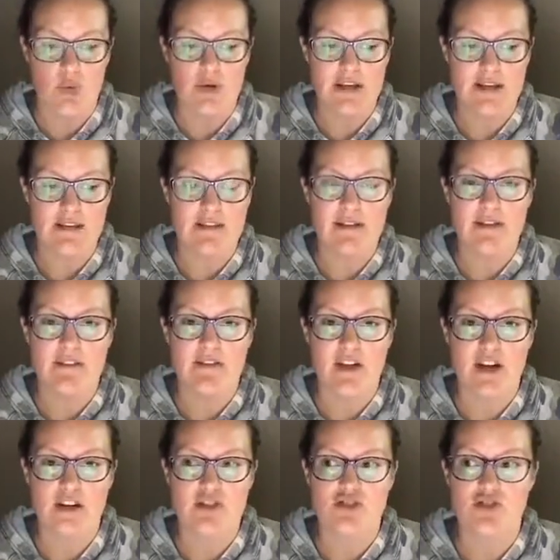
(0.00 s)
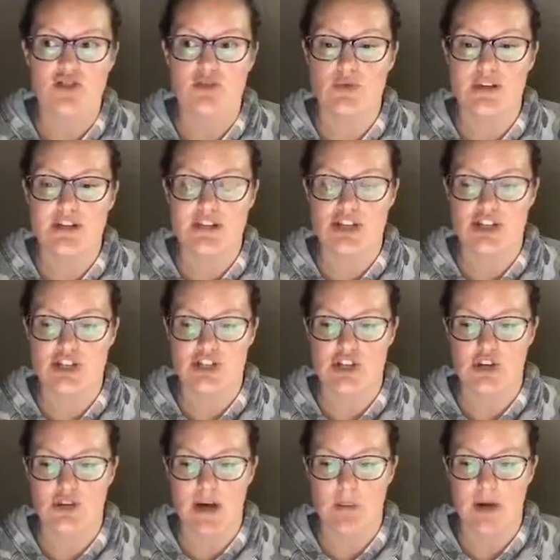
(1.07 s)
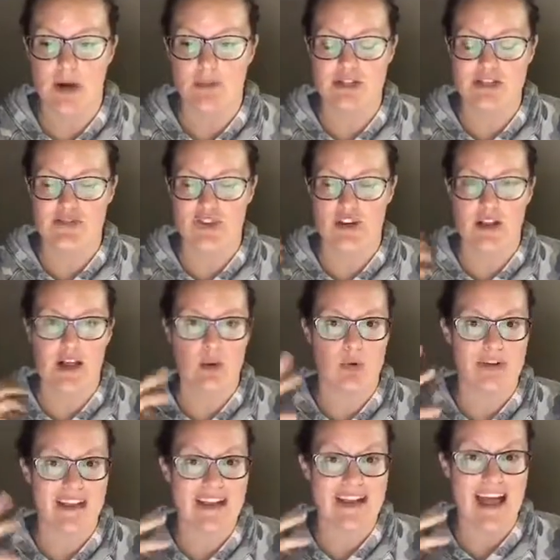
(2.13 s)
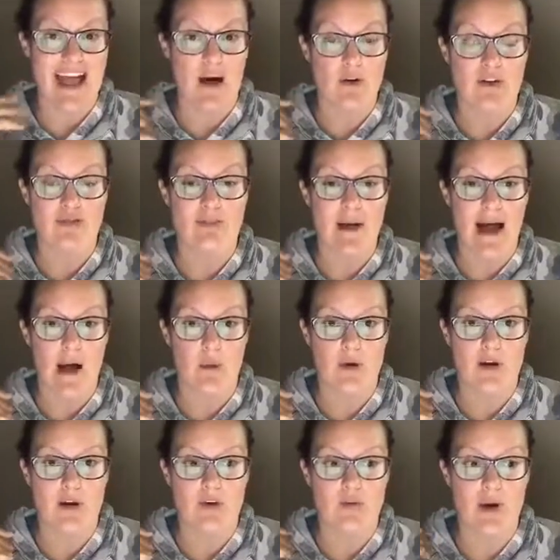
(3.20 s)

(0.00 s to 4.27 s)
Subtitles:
We can live there. As soon as we're in a shit show land, we almost feel like we're like out of power,